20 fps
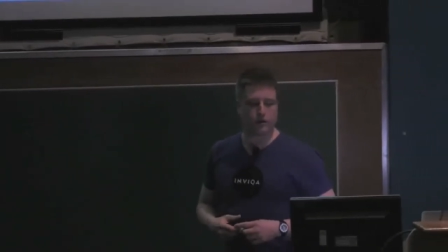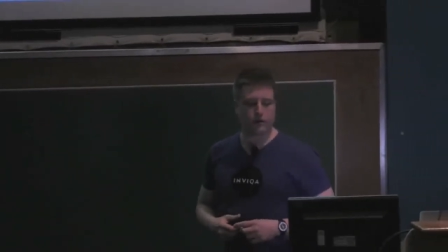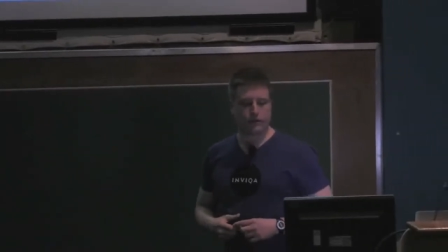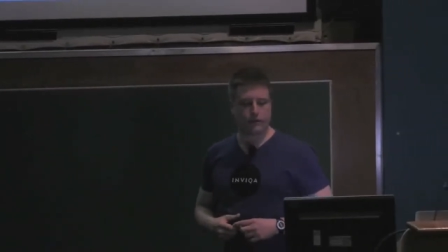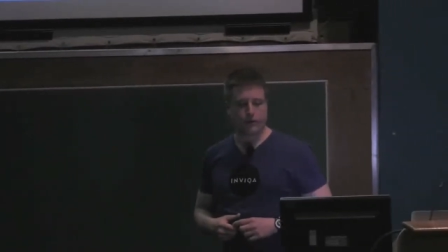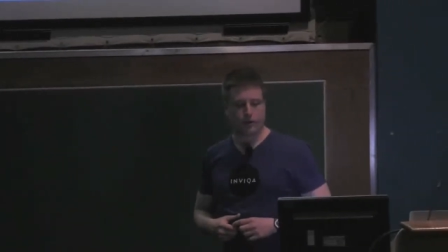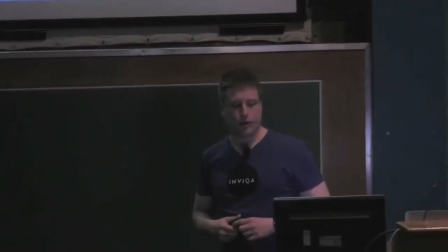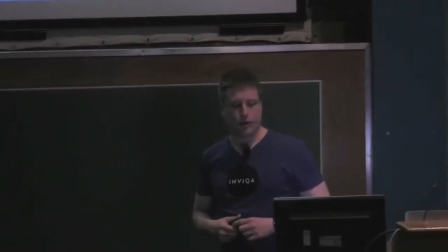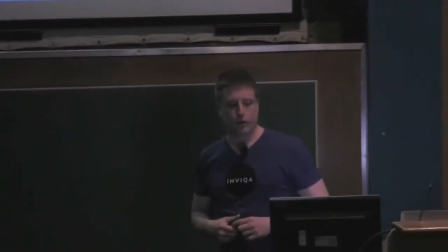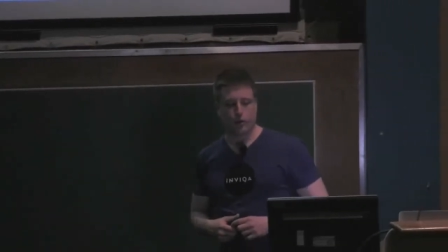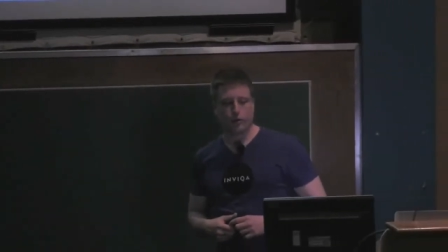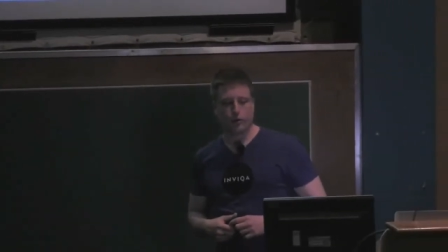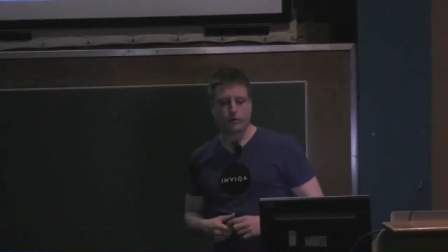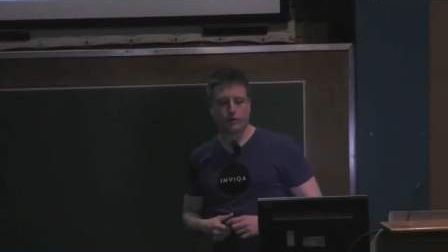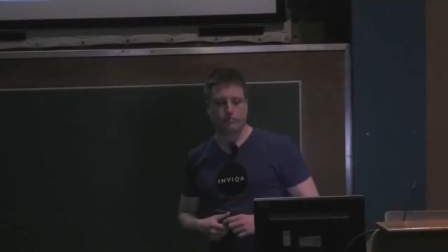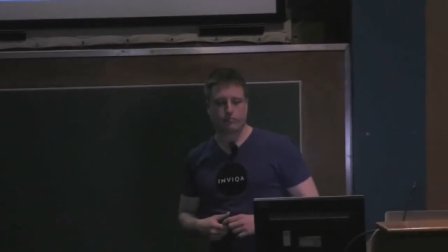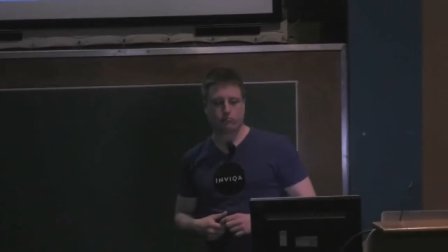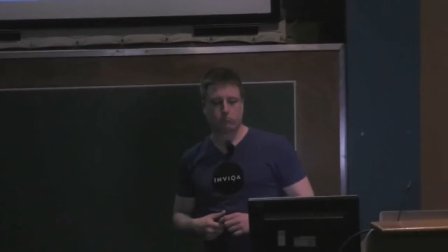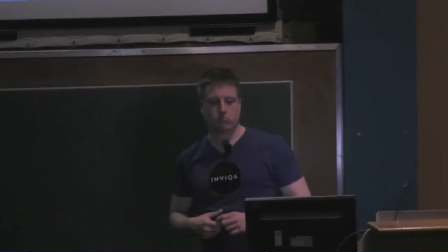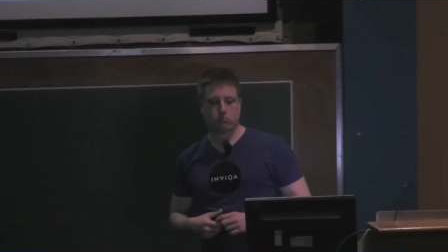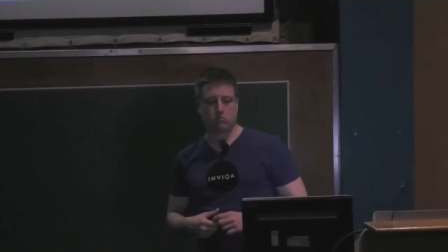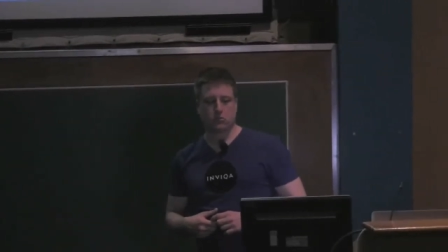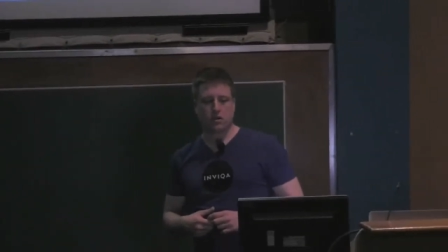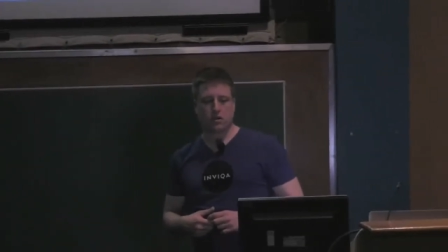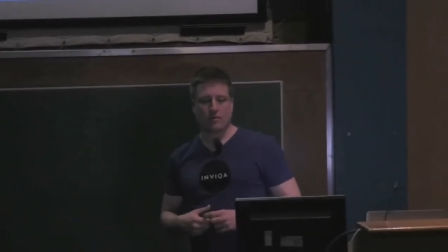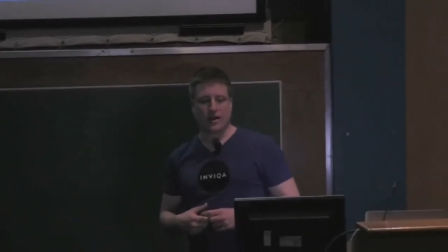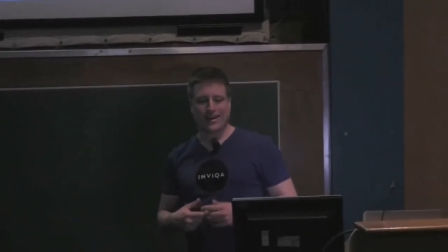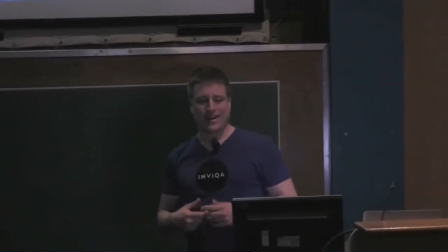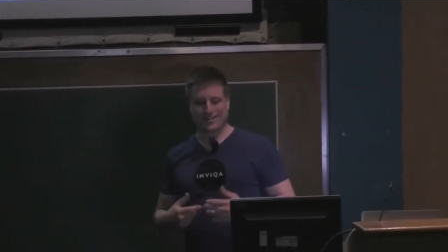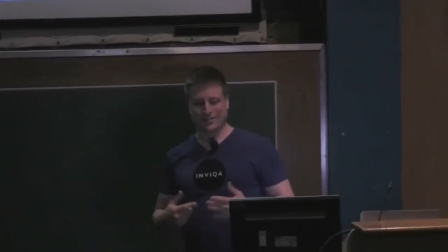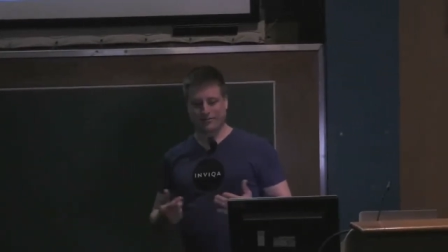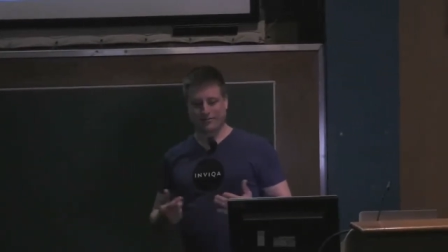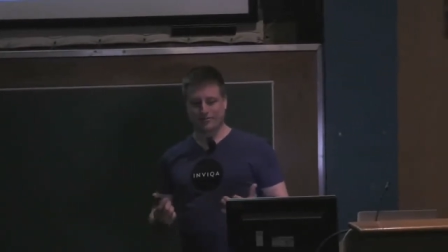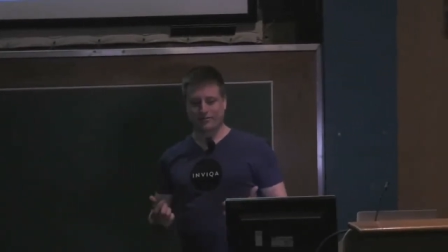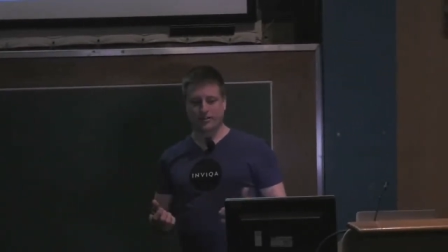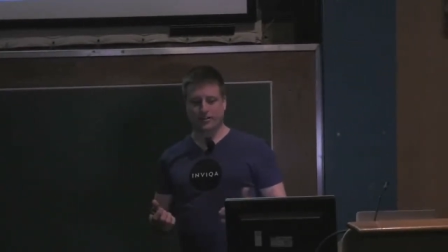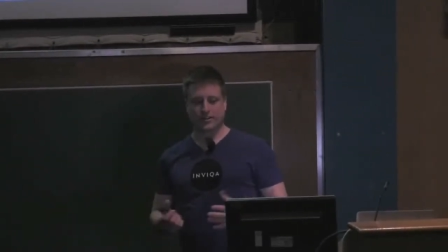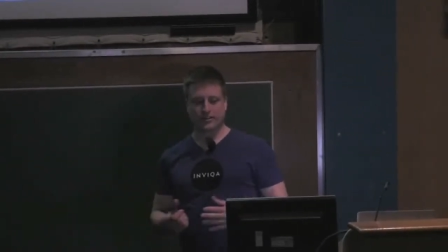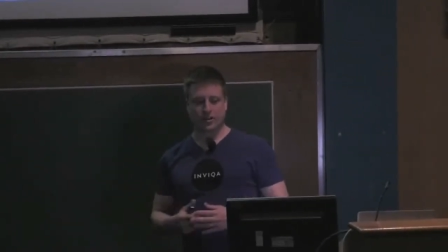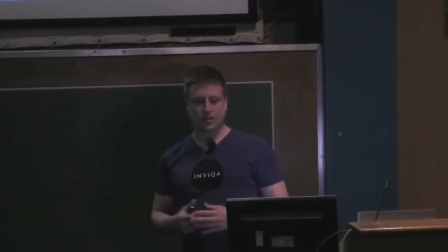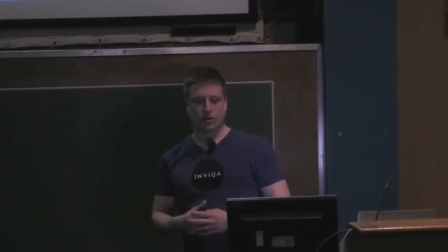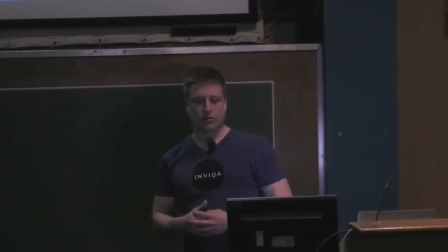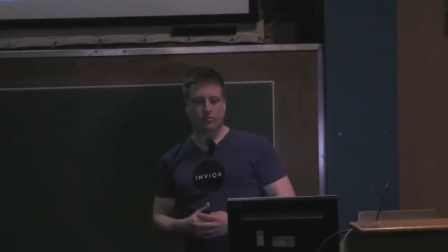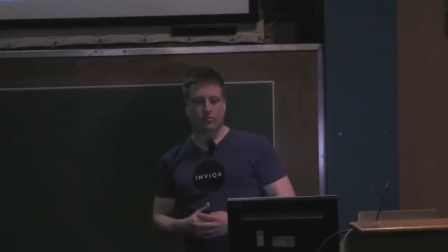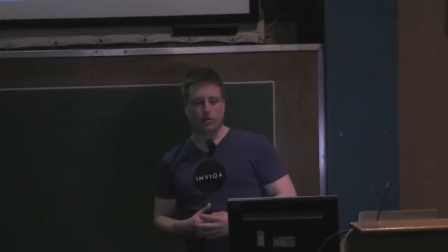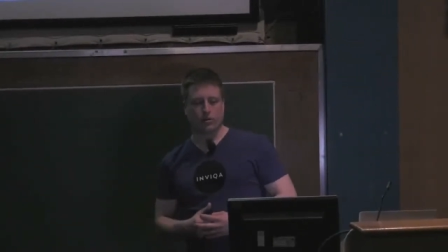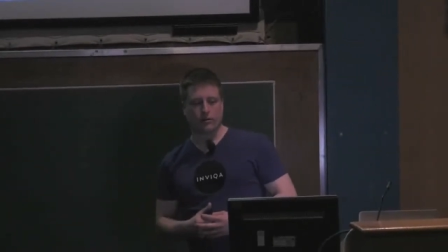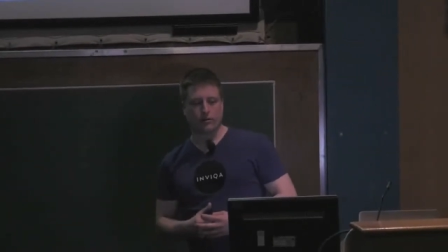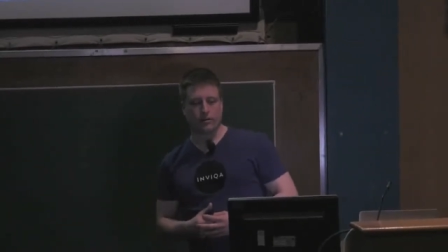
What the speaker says: So imagine, for example,